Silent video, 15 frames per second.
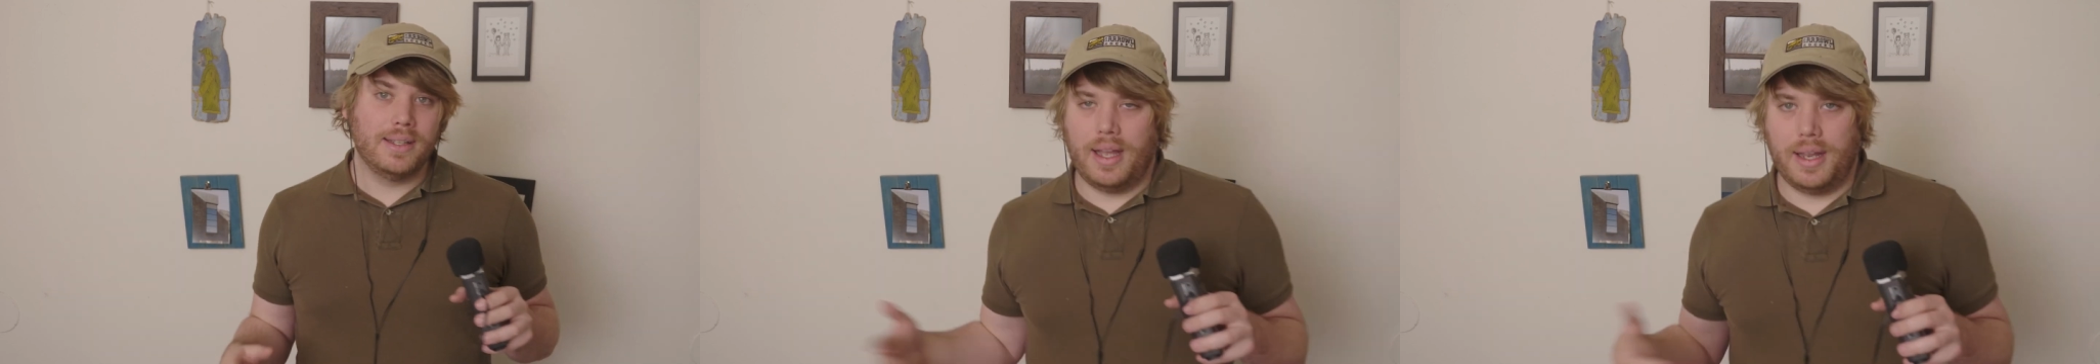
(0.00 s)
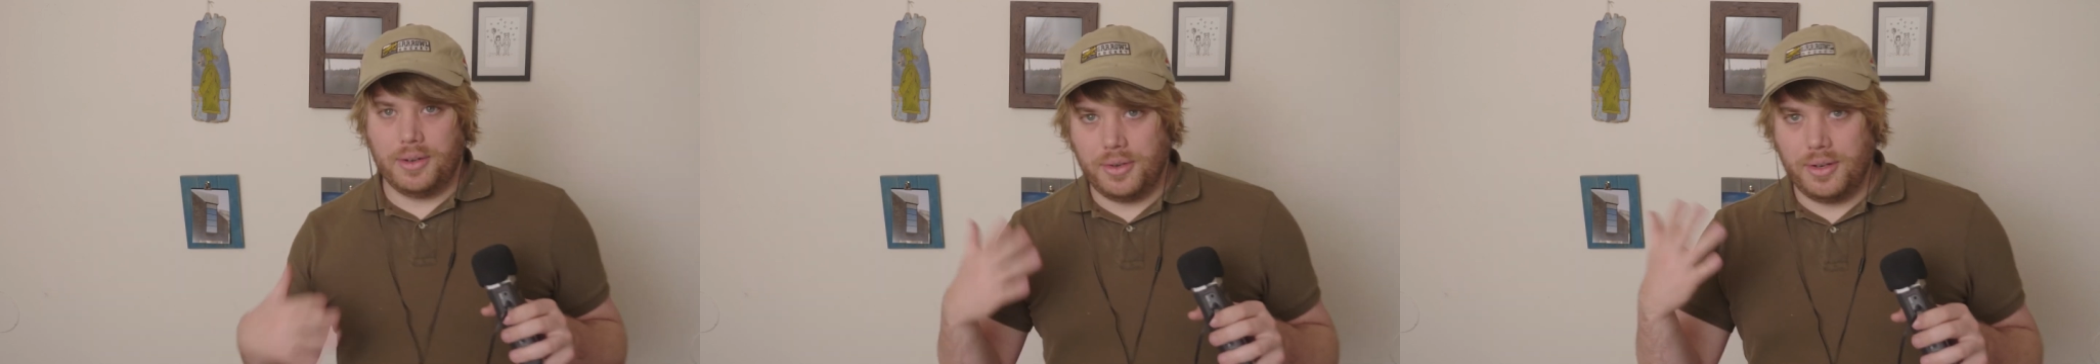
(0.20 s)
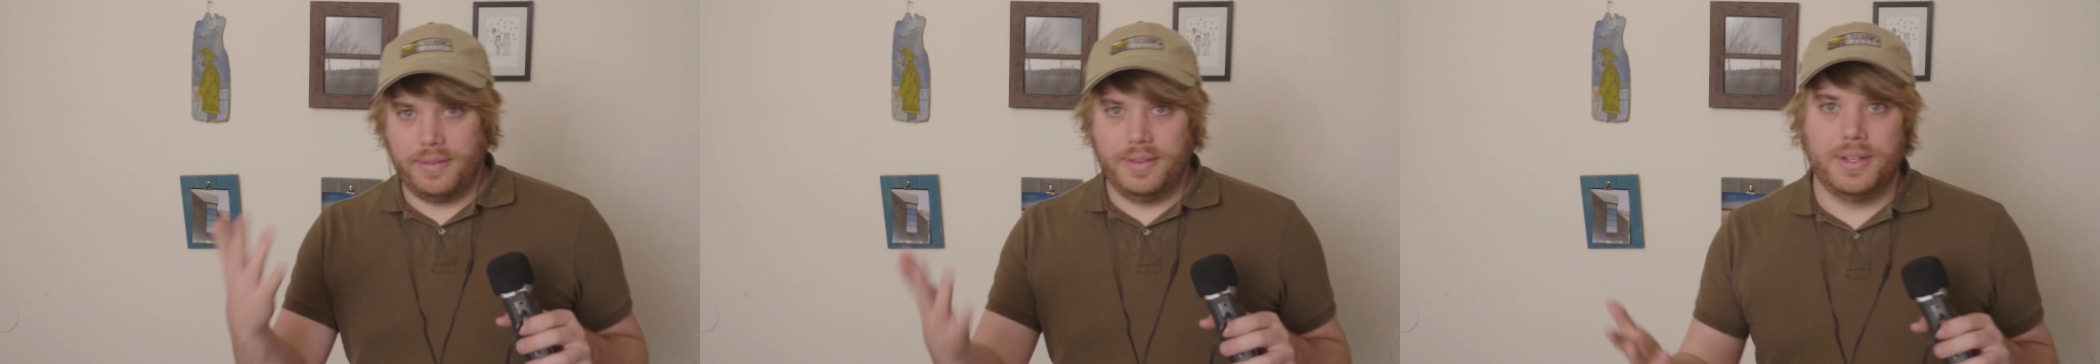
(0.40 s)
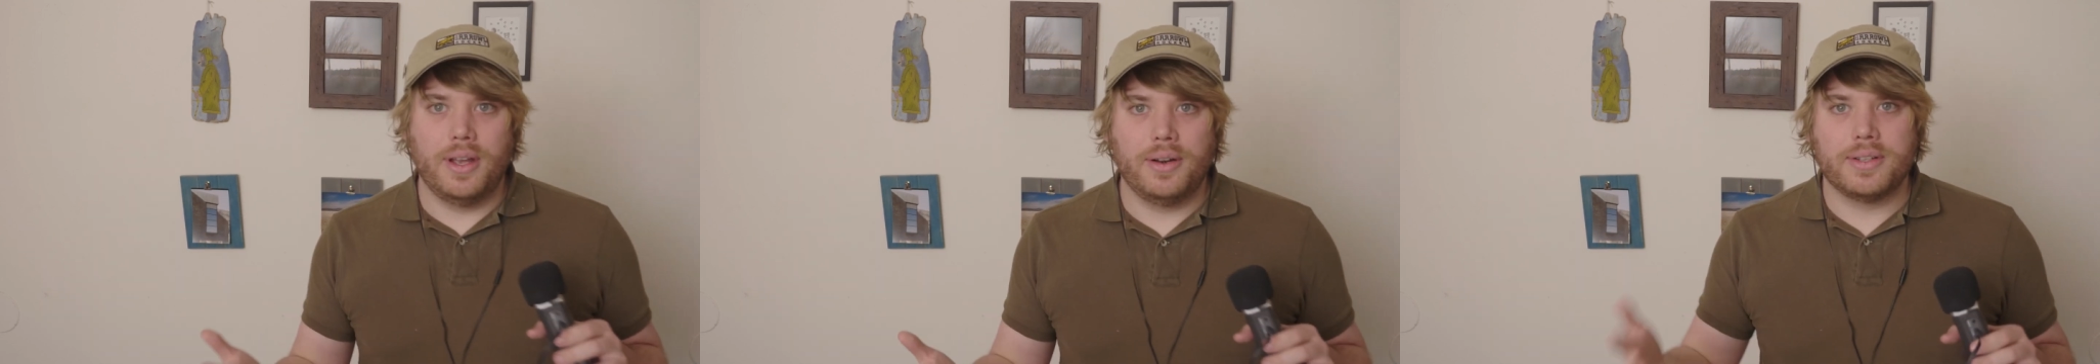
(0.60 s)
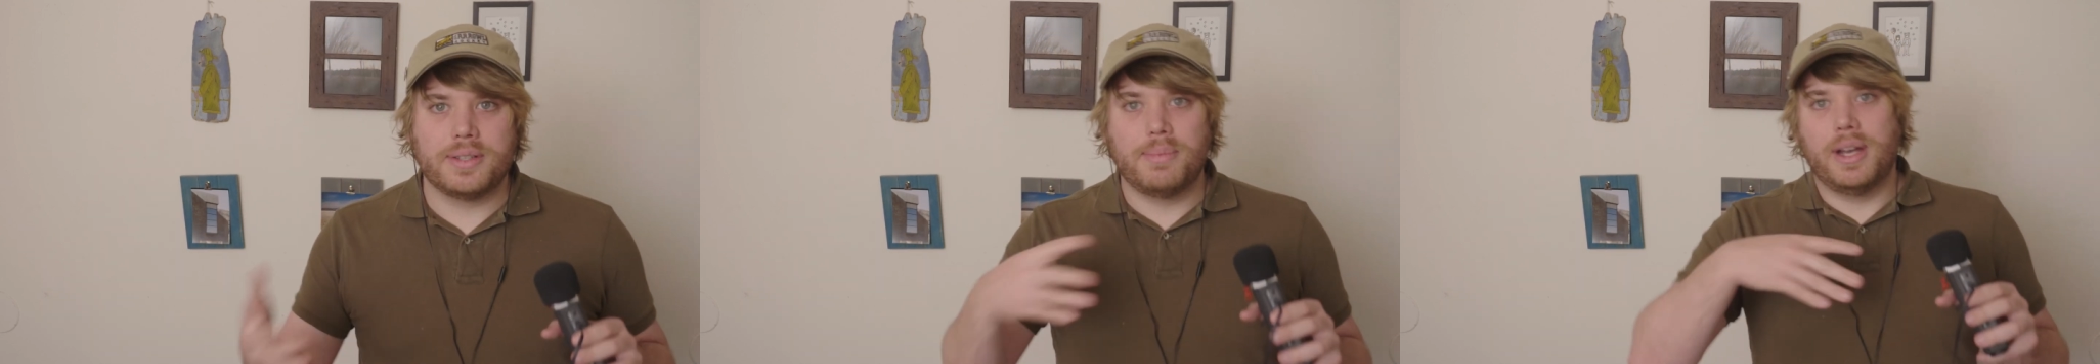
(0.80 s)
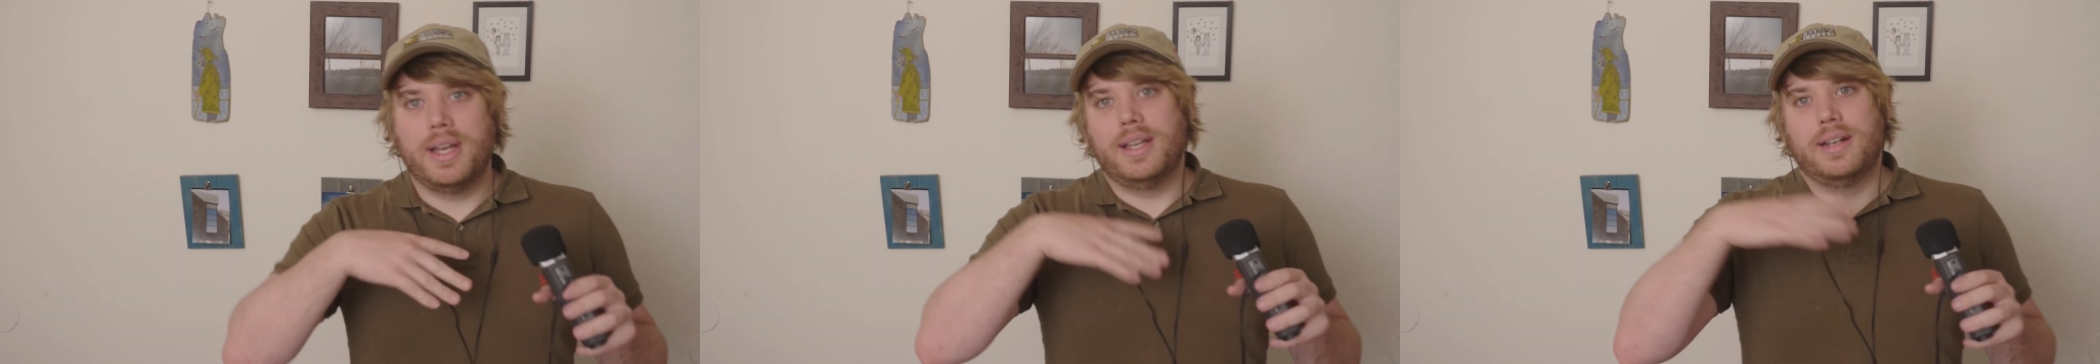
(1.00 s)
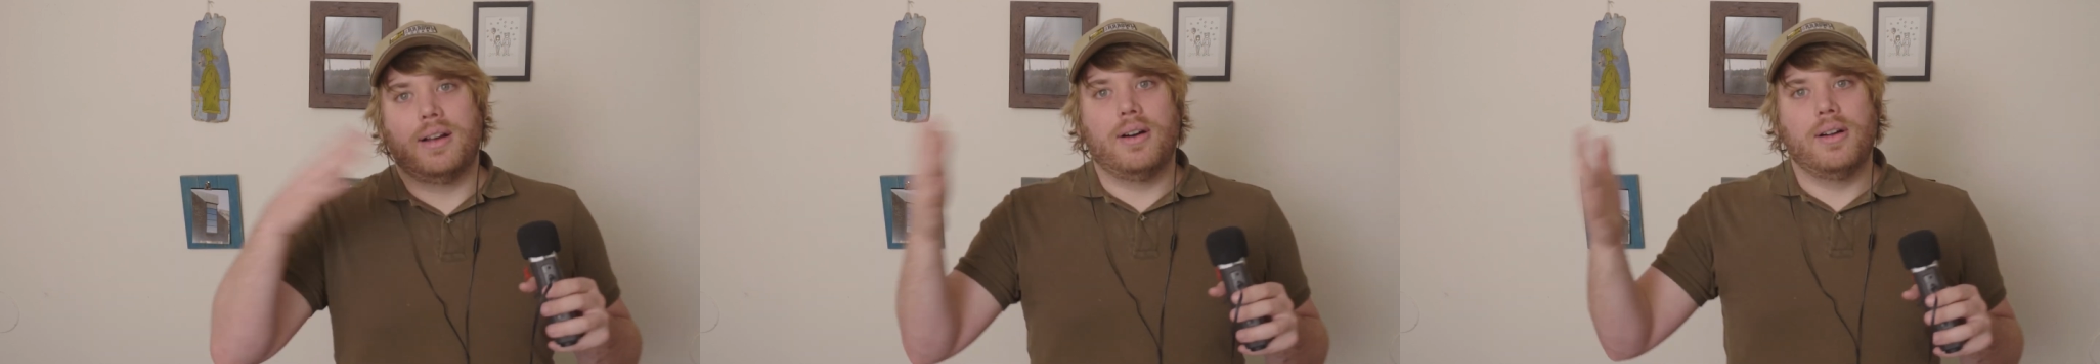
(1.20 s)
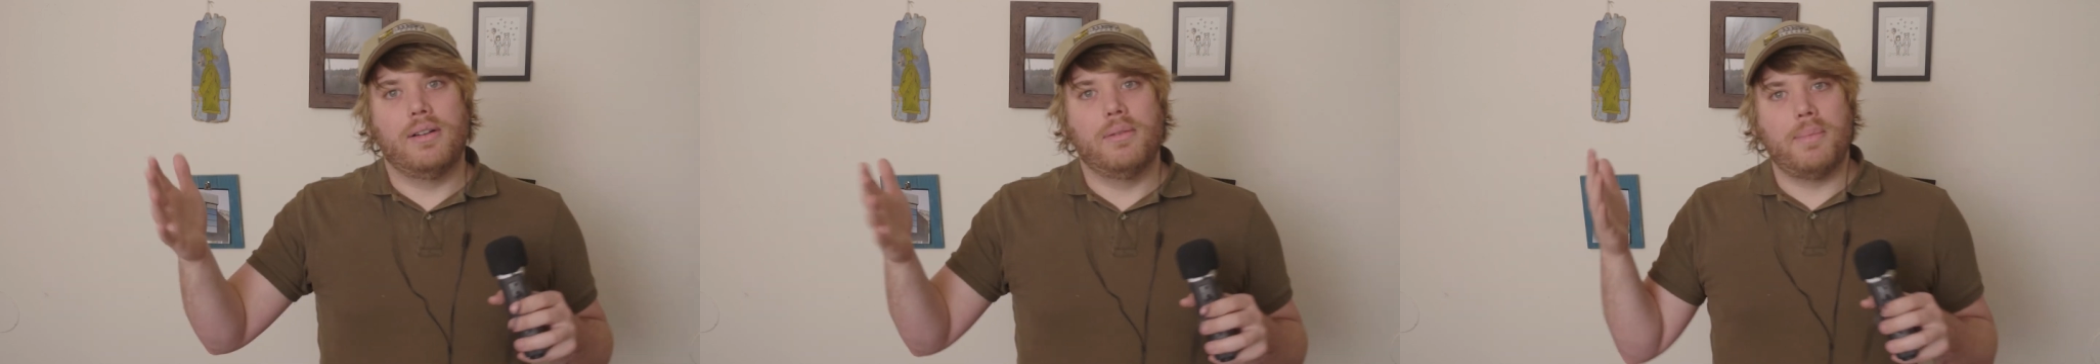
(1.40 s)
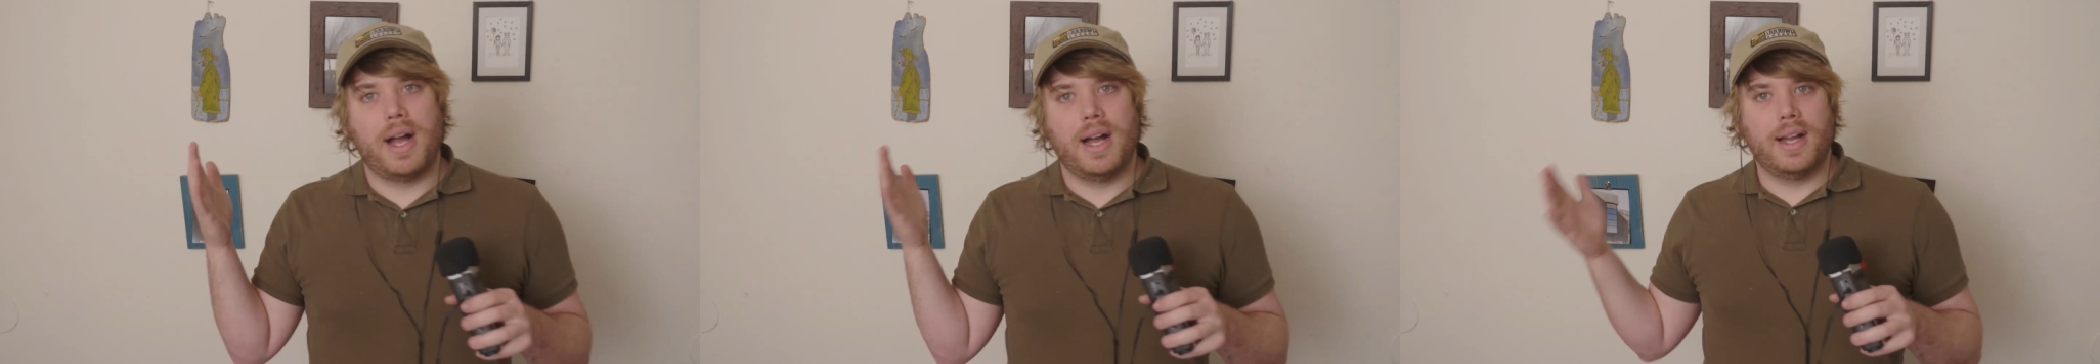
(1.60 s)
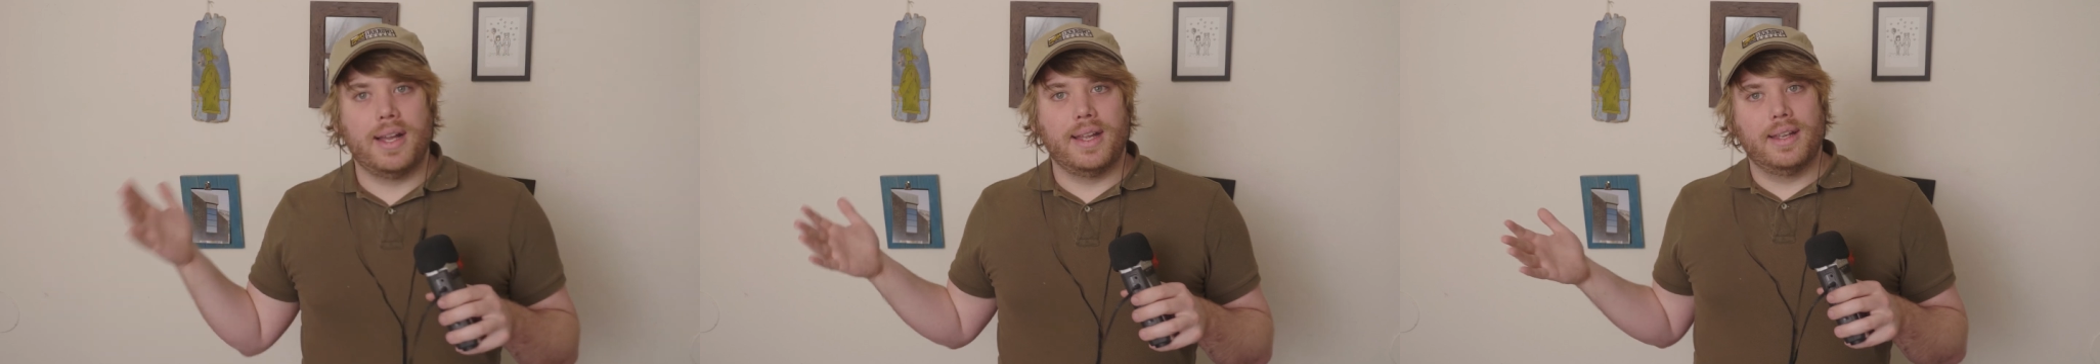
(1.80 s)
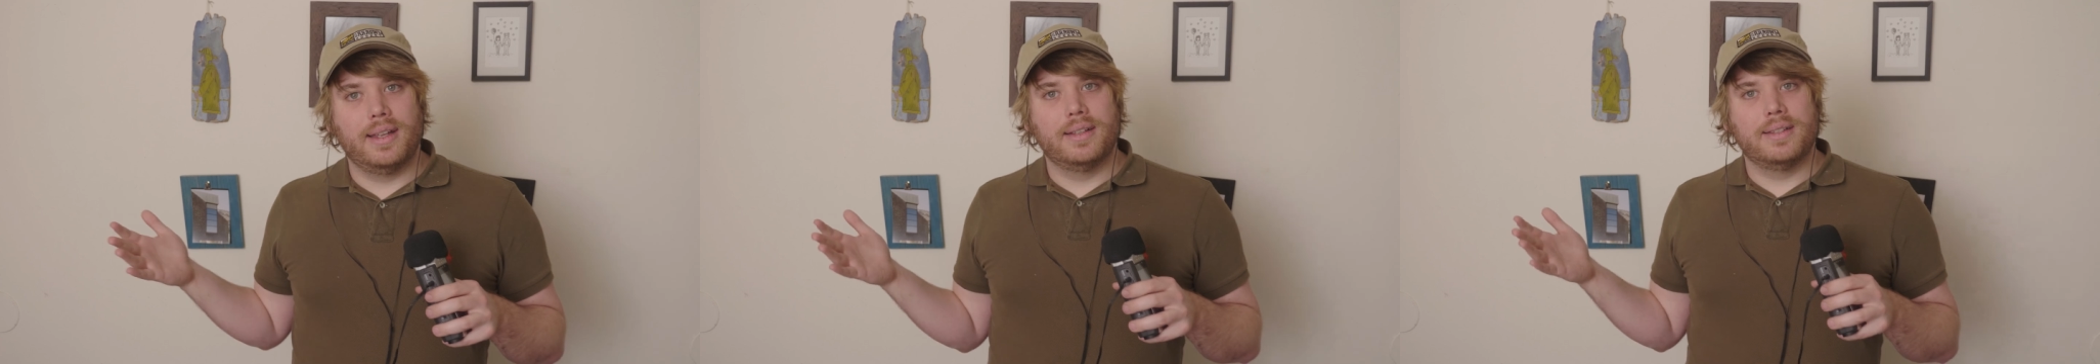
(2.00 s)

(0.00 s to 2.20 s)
I don't know if you noticed, but in all my